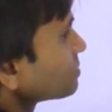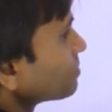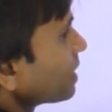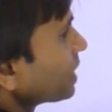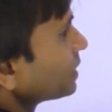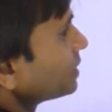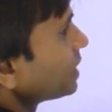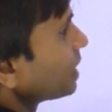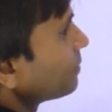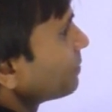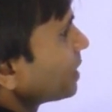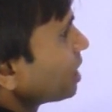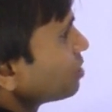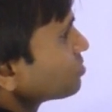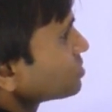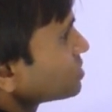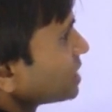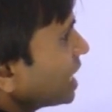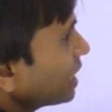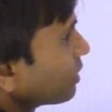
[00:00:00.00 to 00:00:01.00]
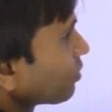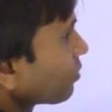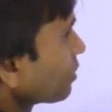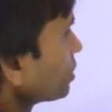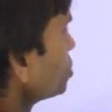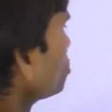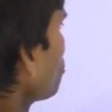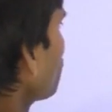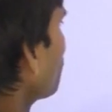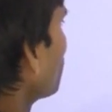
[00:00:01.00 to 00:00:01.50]
by the Maoist
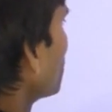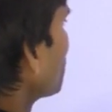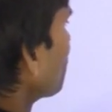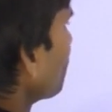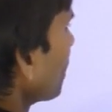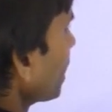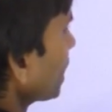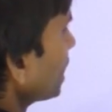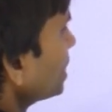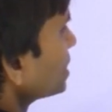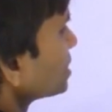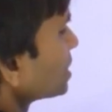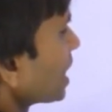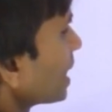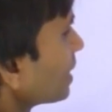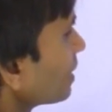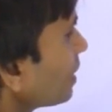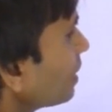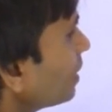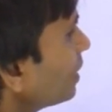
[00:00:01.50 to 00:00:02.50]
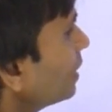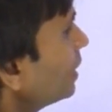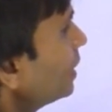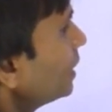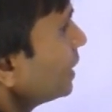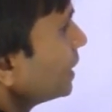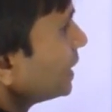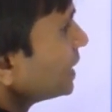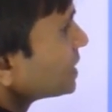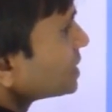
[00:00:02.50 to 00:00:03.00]
ideology of Nepal and China.
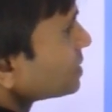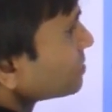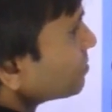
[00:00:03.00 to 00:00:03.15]
Its